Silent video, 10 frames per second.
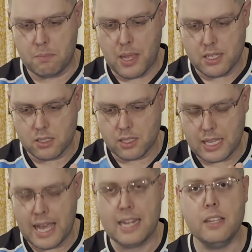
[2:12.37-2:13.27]

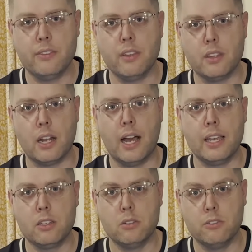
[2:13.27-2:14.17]
basically anything that
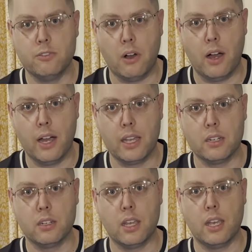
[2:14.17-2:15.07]
I could
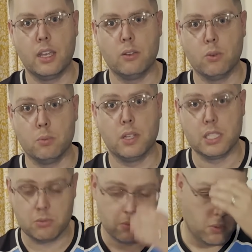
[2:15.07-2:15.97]
find a
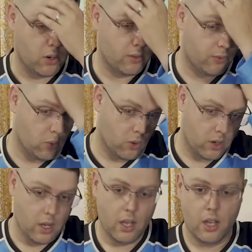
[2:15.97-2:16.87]
replacement part
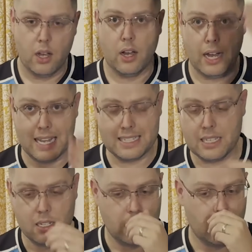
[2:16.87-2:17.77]
for, I
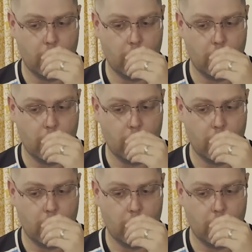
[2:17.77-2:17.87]
did.